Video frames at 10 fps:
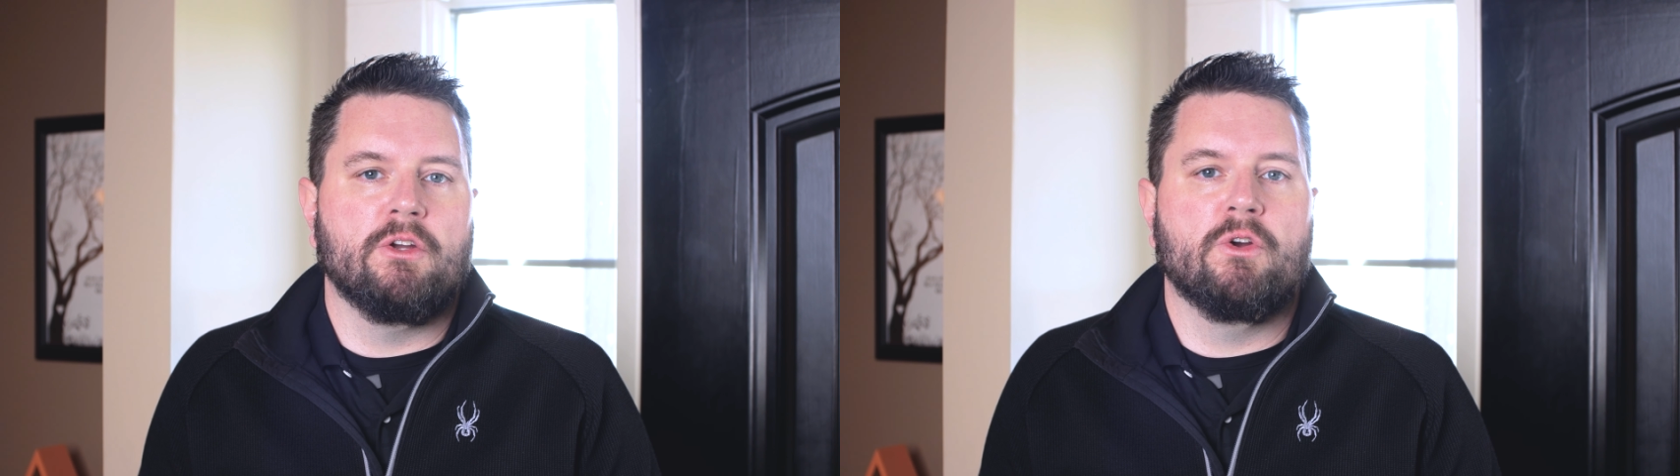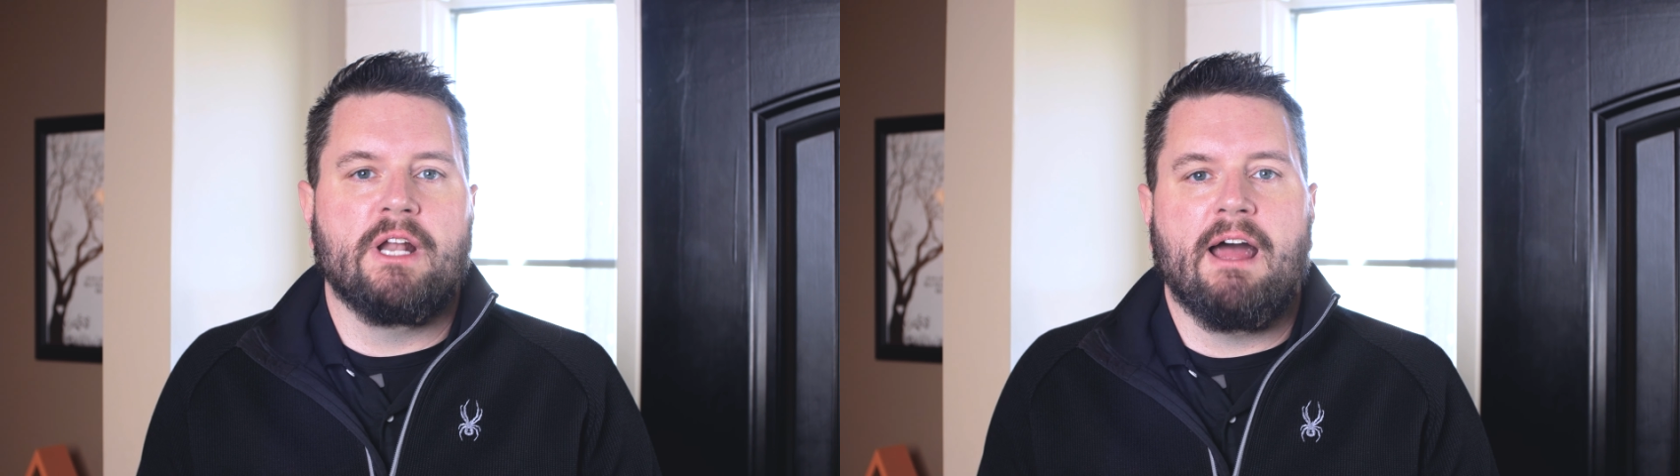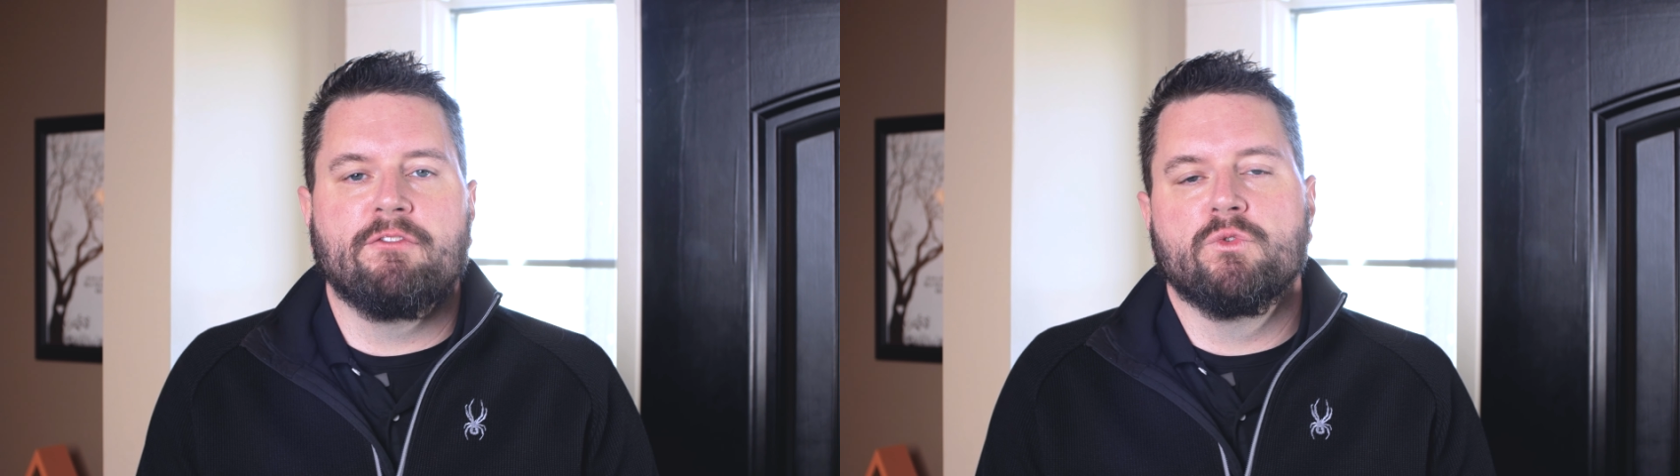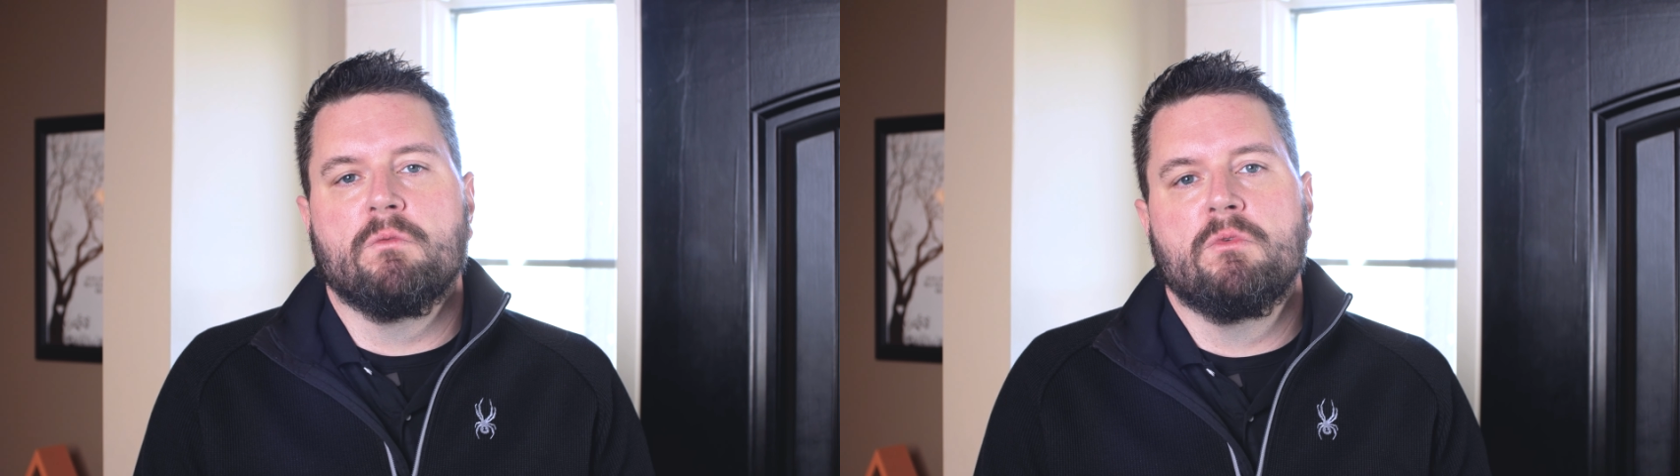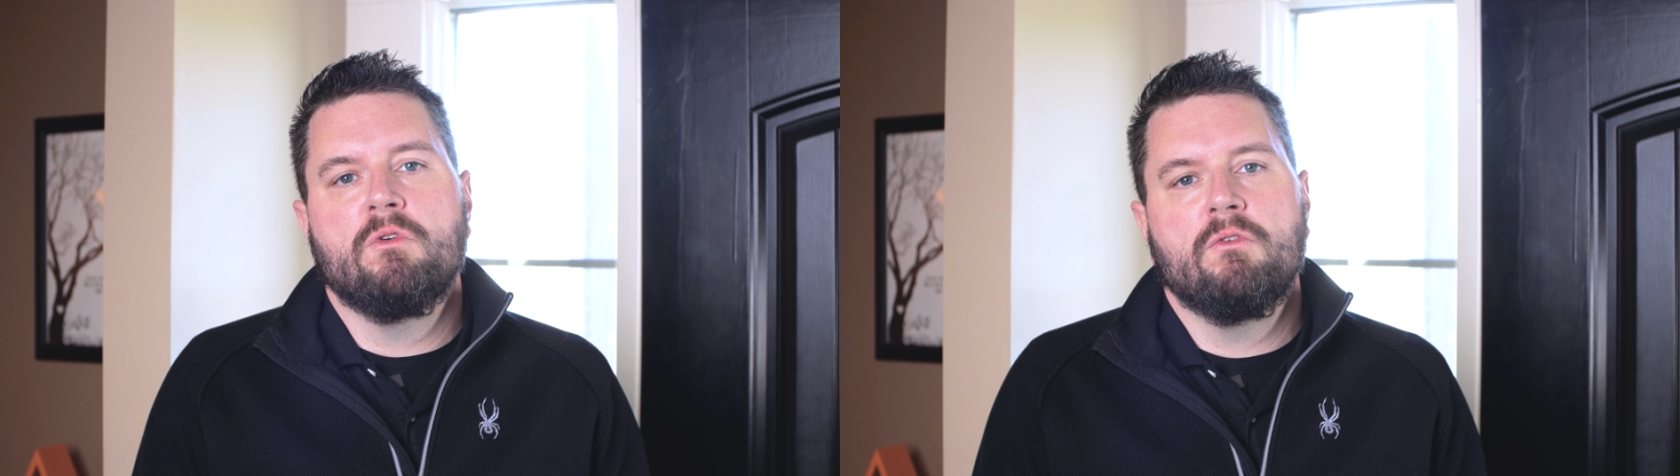You're gonna have to
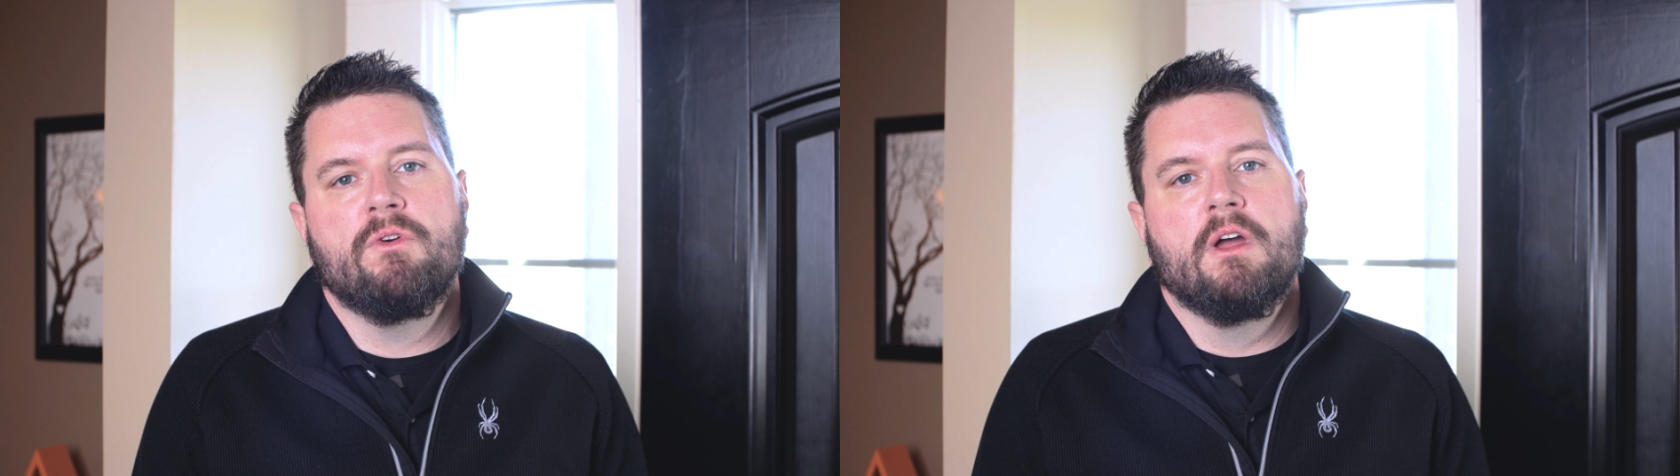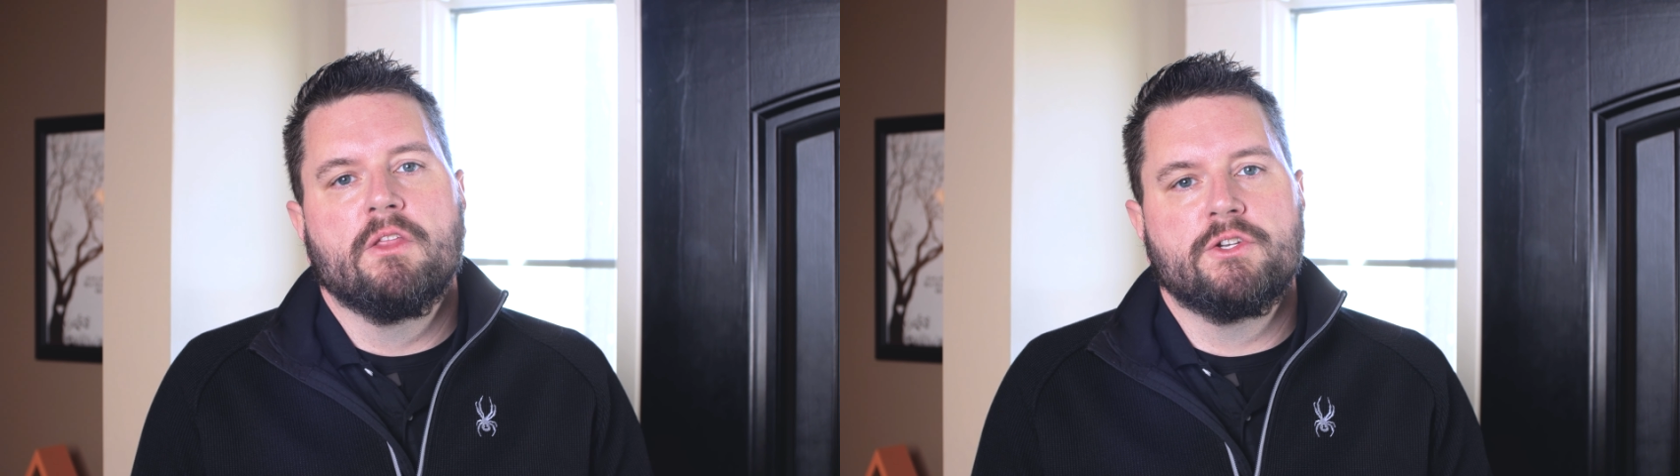remove